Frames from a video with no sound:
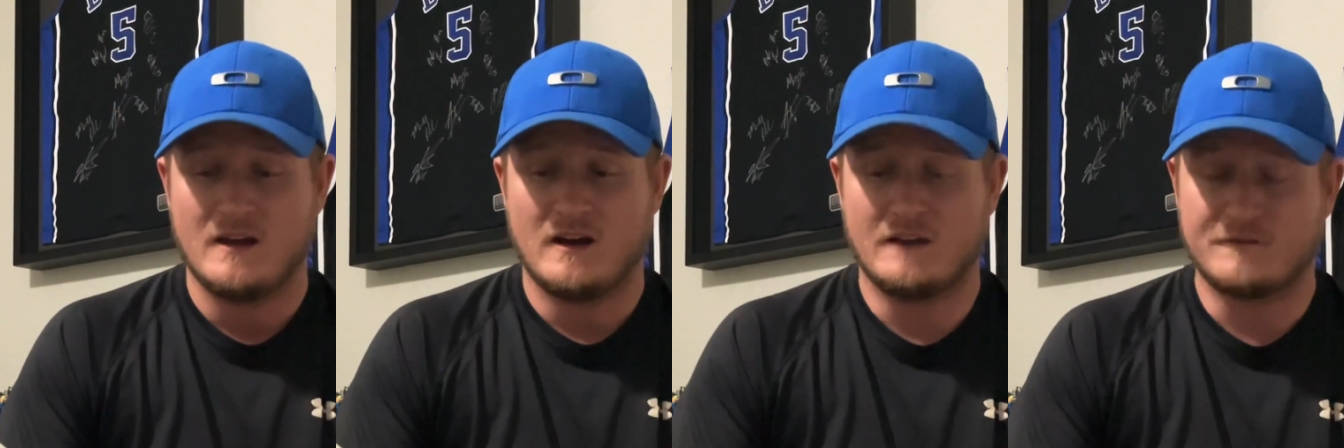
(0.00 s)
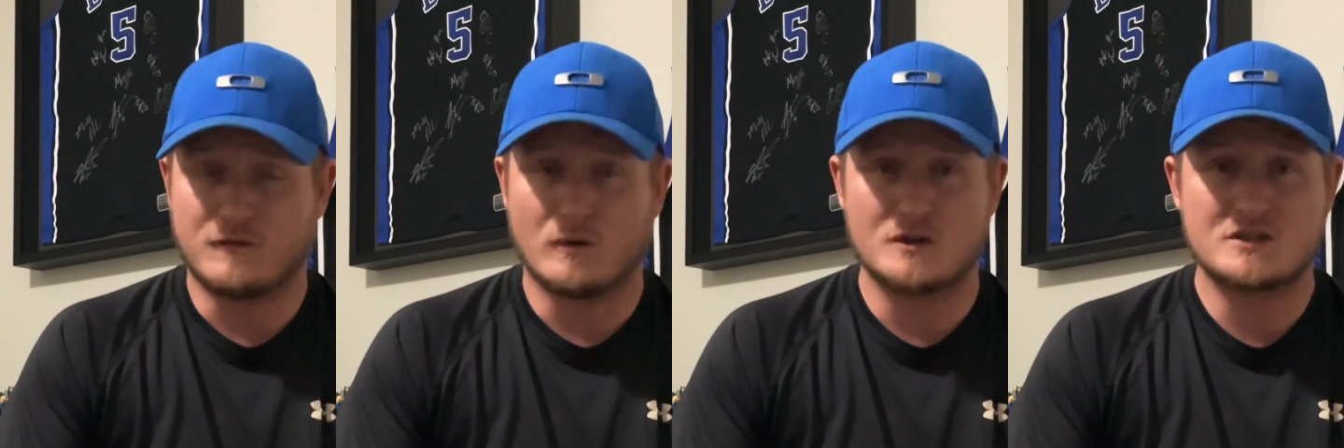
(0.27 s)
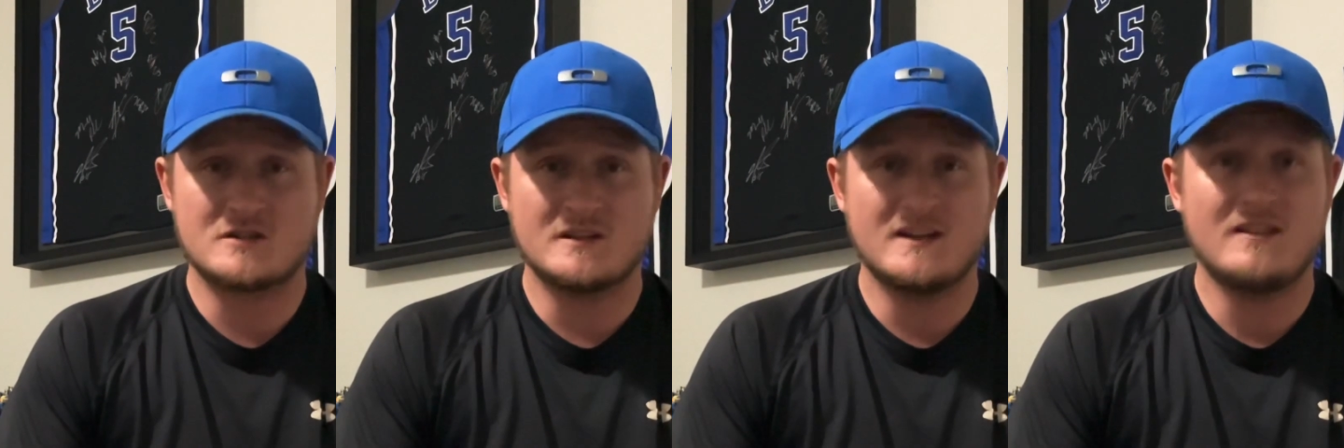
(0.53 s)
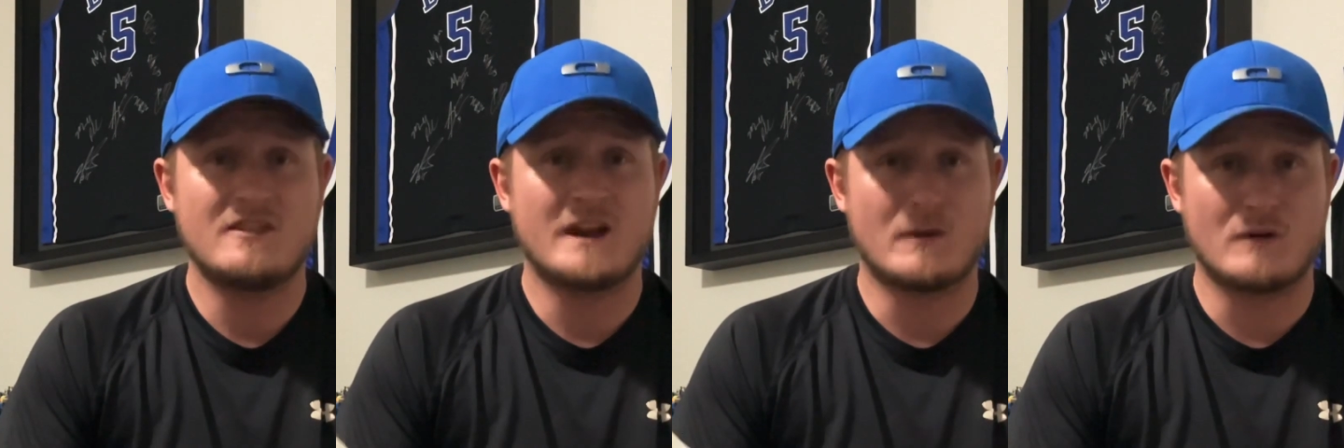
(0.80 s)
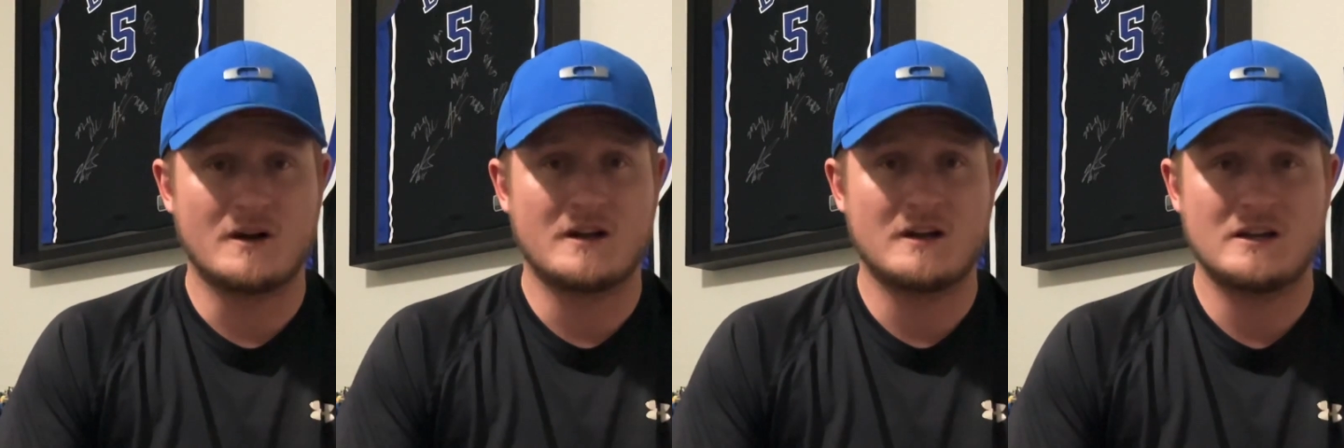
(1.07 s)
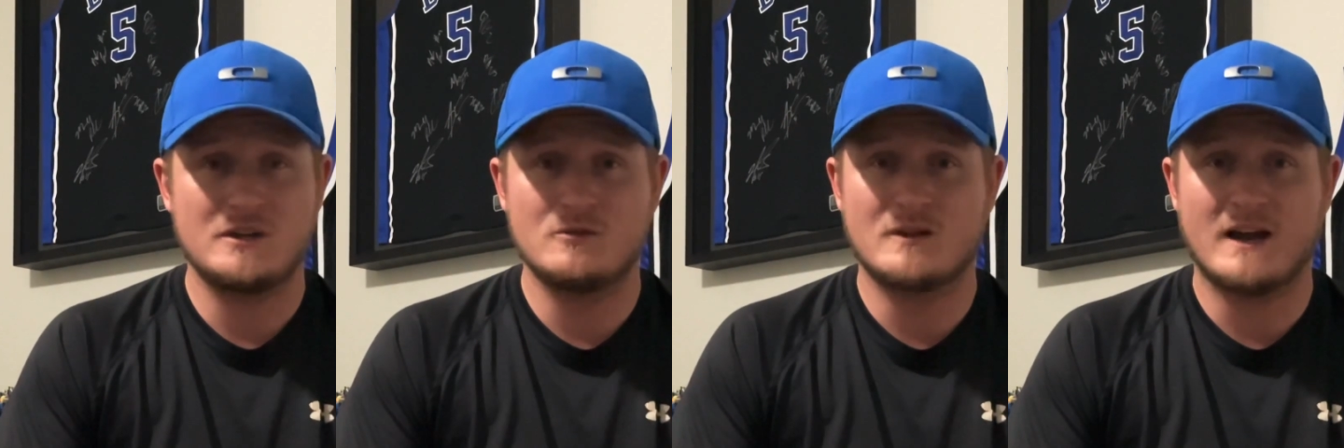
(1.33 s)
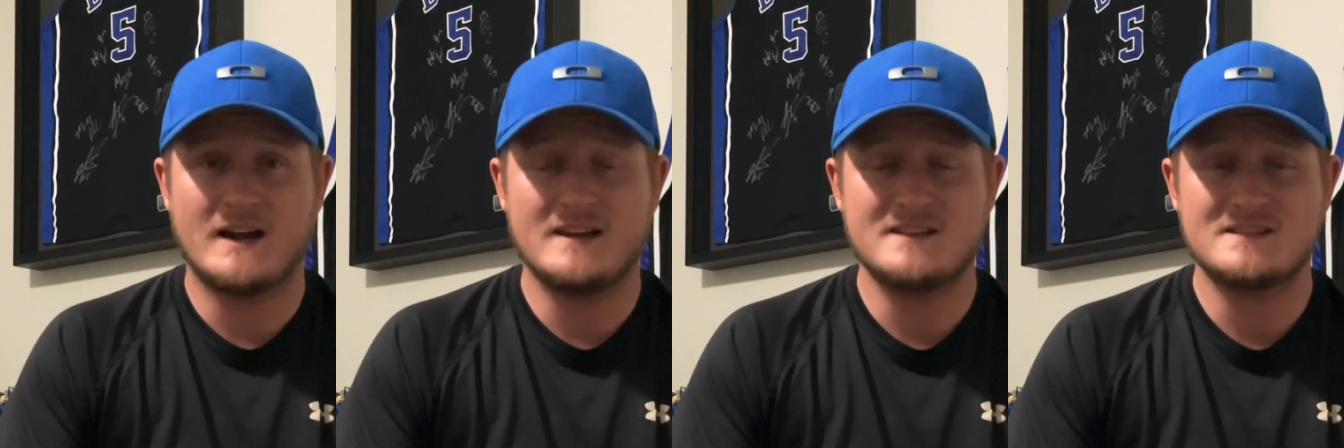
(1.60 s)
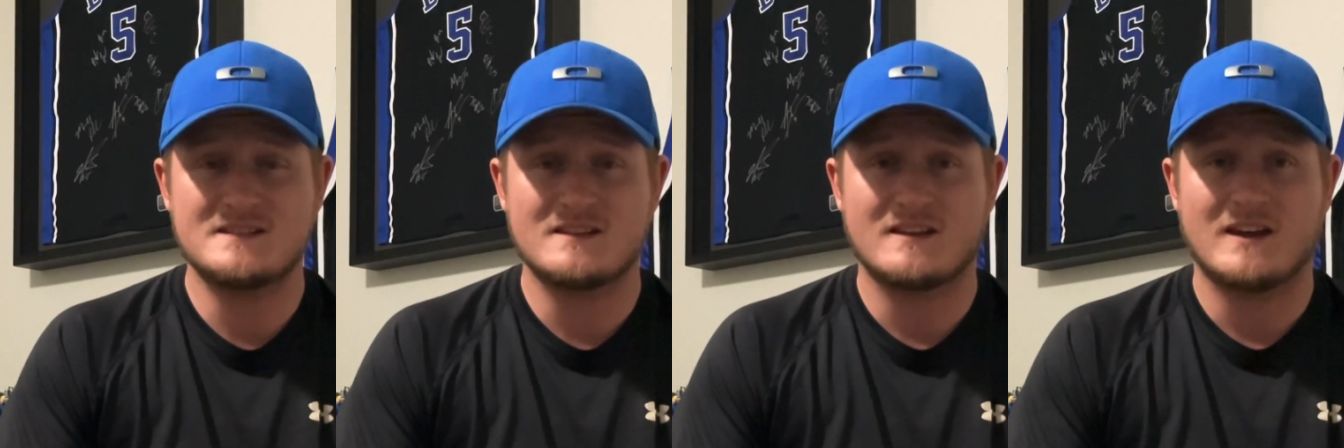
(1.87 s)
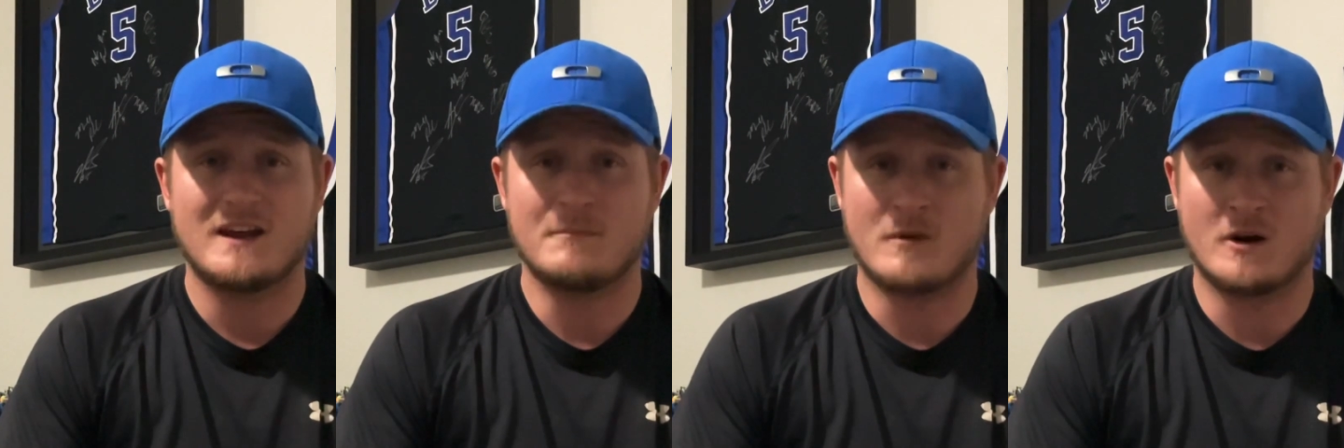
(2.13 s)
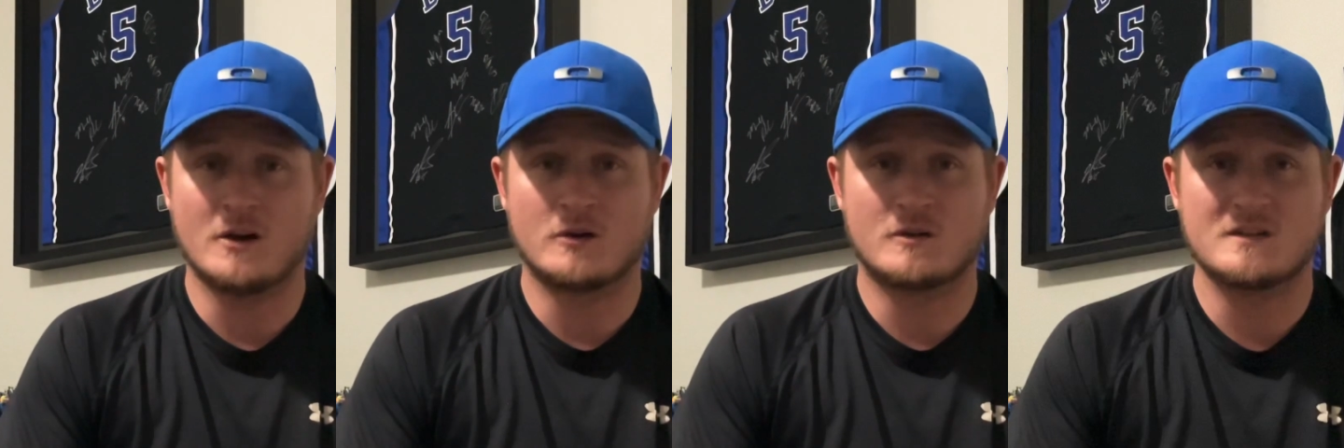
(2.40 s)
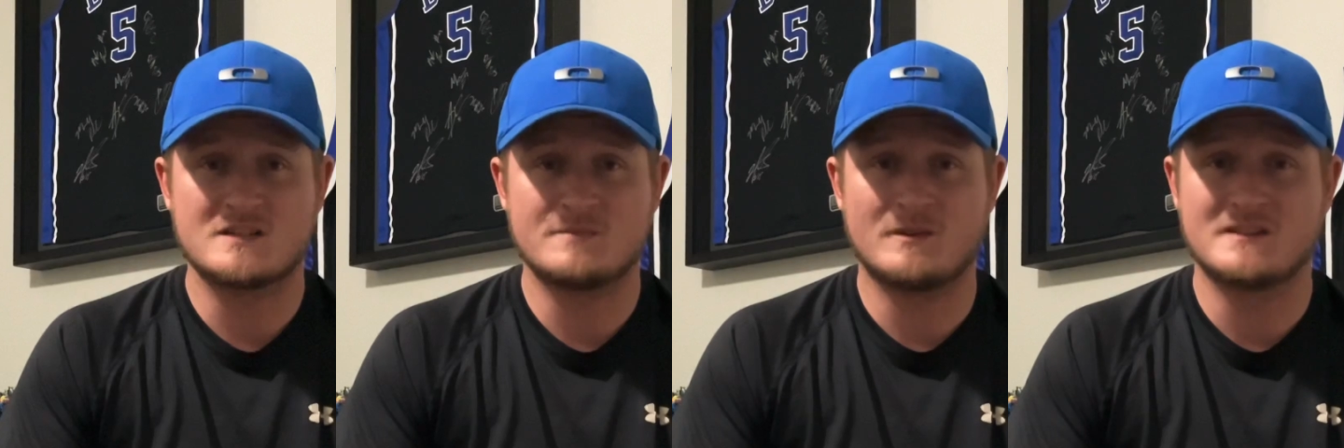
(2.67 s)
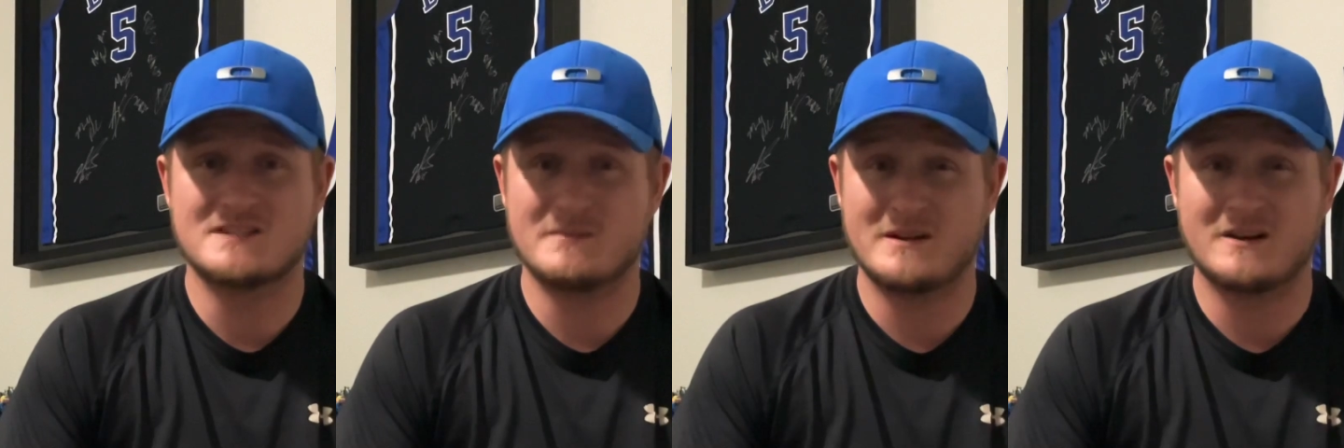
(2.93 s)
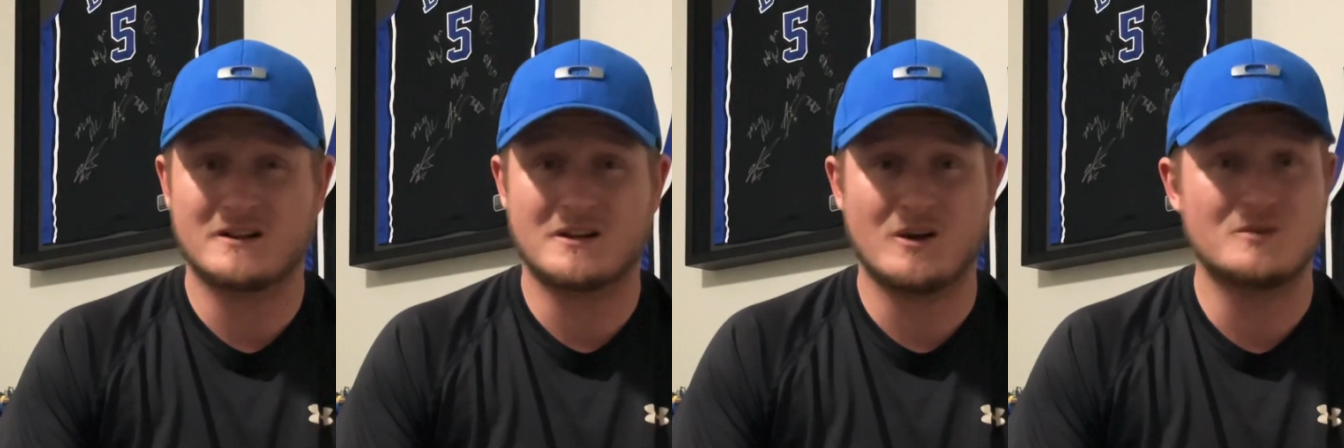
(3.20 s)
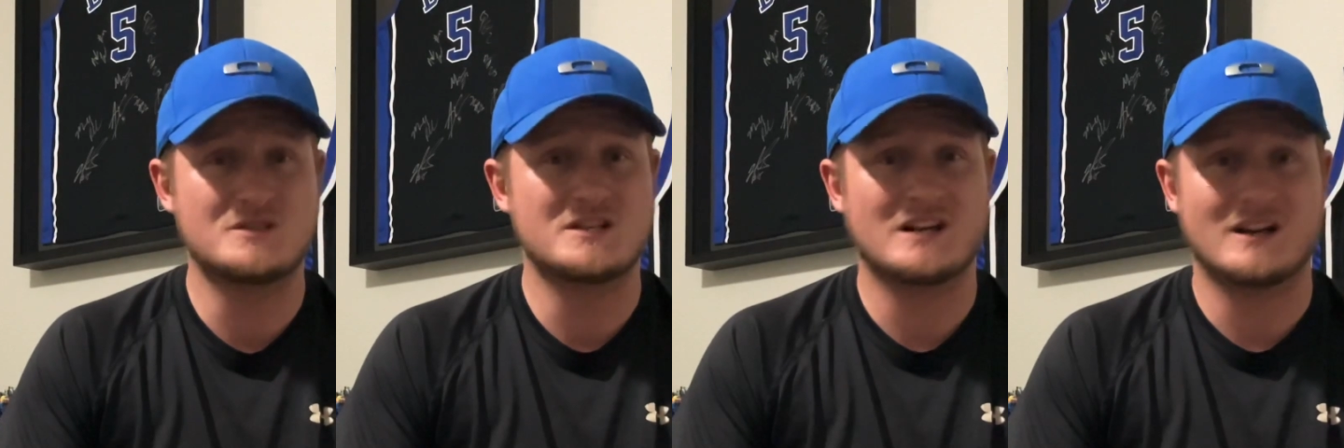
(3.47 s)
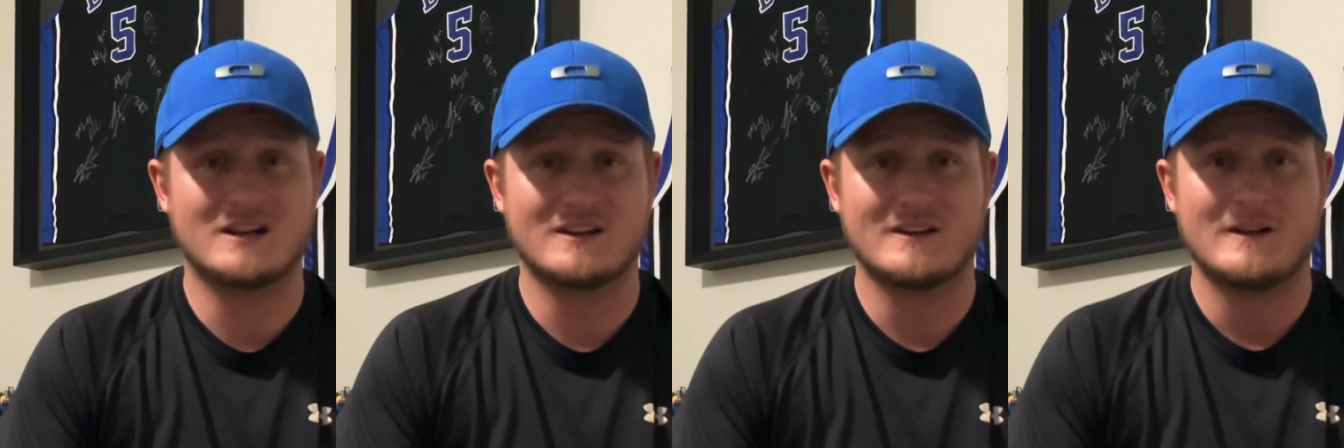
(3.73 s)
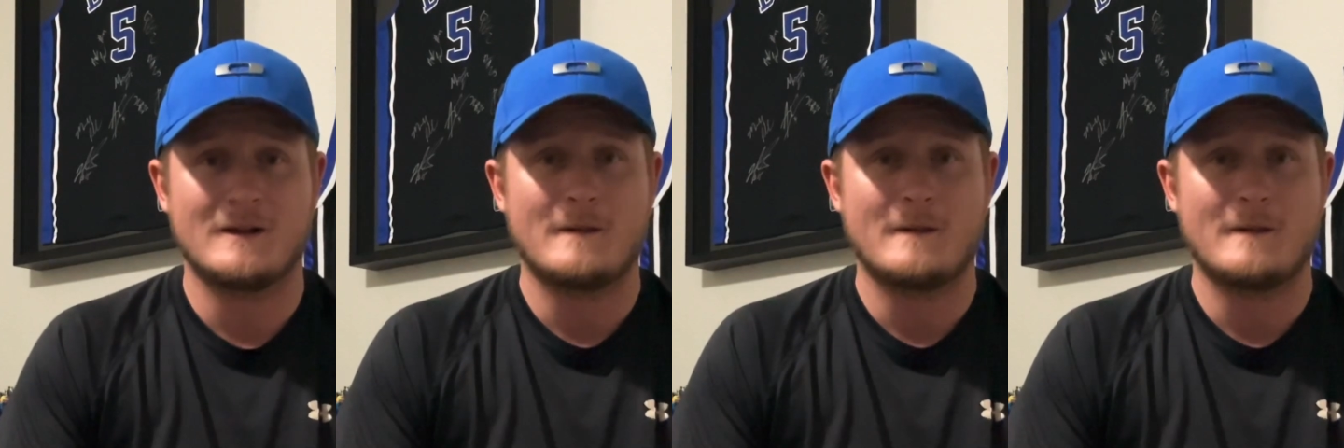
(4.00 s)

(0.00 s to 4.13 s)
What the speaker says: Unfortunately, they run into you guys, and Mario Cristobal is the better coach here.